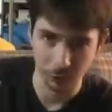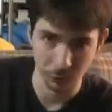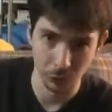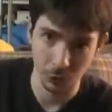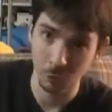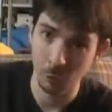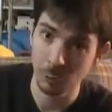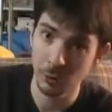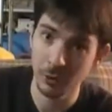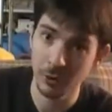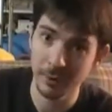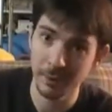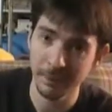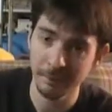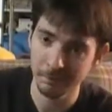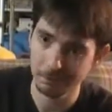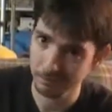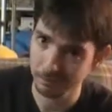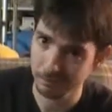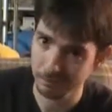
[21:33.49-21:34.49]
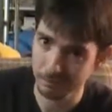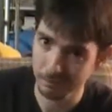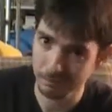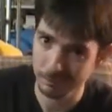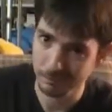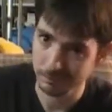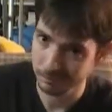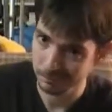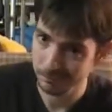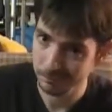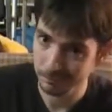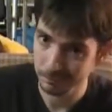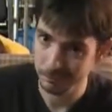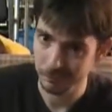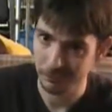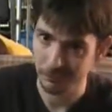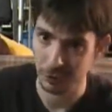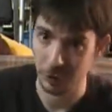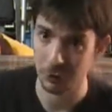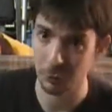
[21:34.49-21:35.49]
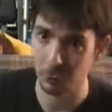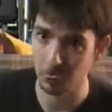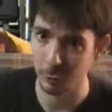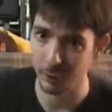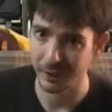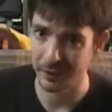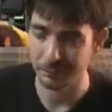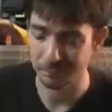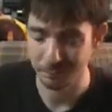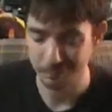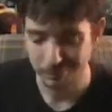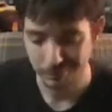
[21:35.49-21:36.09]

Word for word: don't worry. They're on their way.